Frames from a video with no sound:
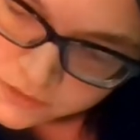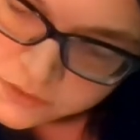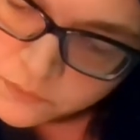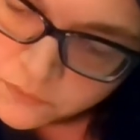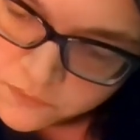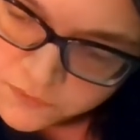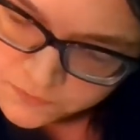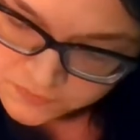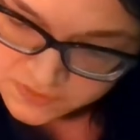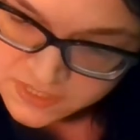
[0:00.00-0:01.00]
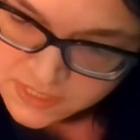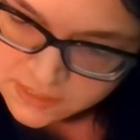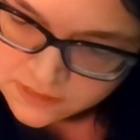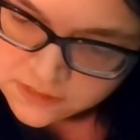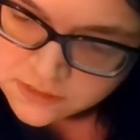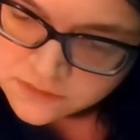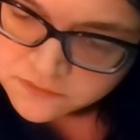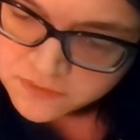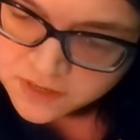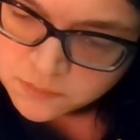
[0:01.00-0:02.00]
So 15
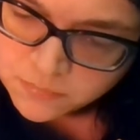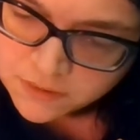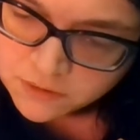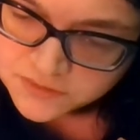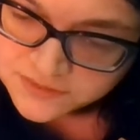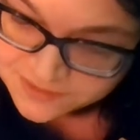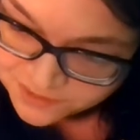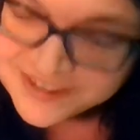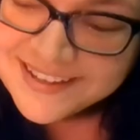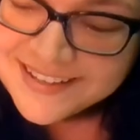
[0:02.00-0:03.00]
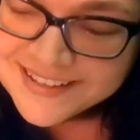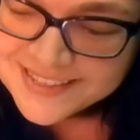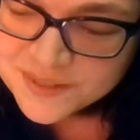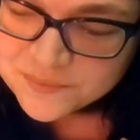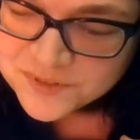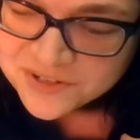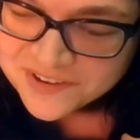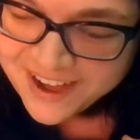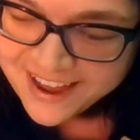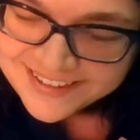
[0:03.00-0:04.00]
divided by, or sorry,
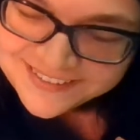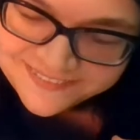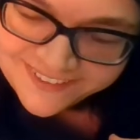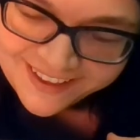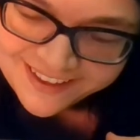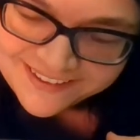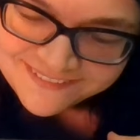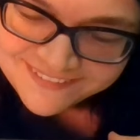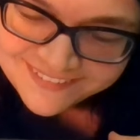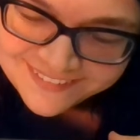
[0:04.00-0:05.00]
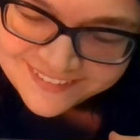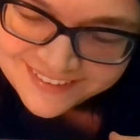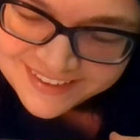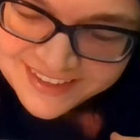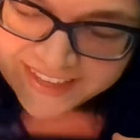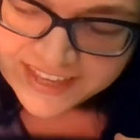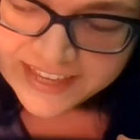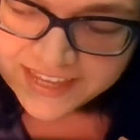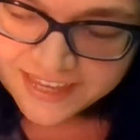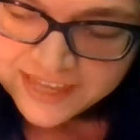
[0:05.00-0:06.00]
subtract 5
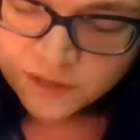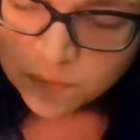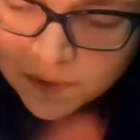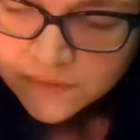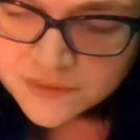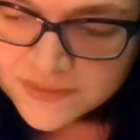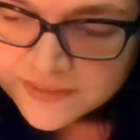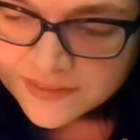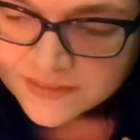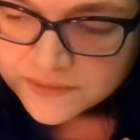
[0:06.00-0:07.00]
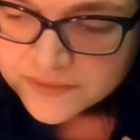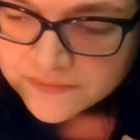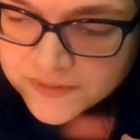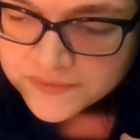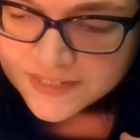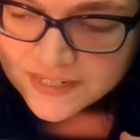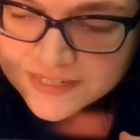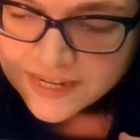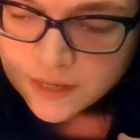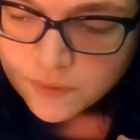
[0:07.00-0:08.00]
equals, so
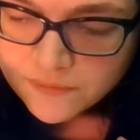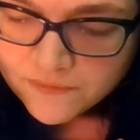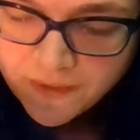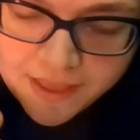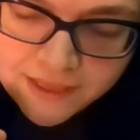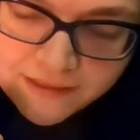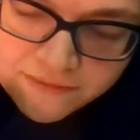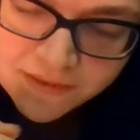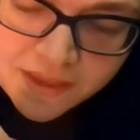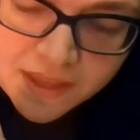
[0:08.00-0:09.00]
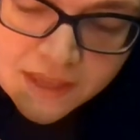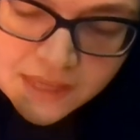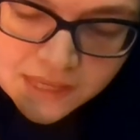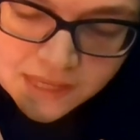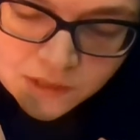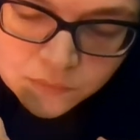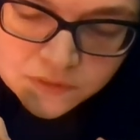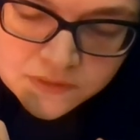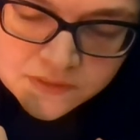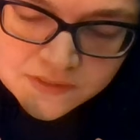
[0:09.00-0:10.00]
15 take away 5
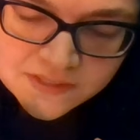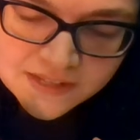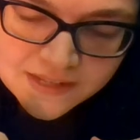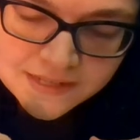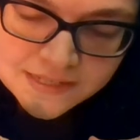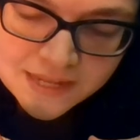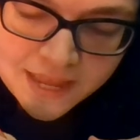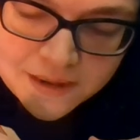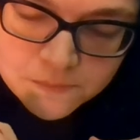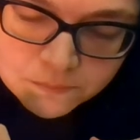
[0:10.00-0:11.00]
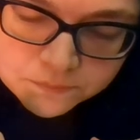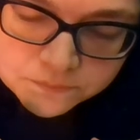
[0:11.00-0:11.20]
equals 10.